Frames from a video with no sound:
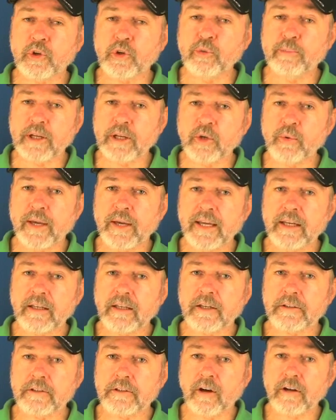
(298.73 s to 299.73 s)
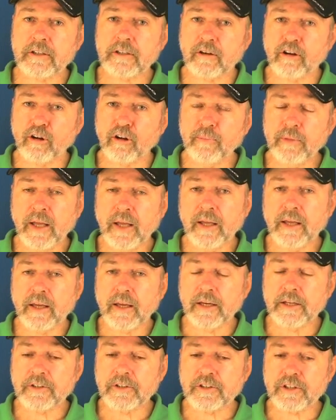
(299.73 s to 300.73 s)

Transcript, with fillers: on truebluehealer.com.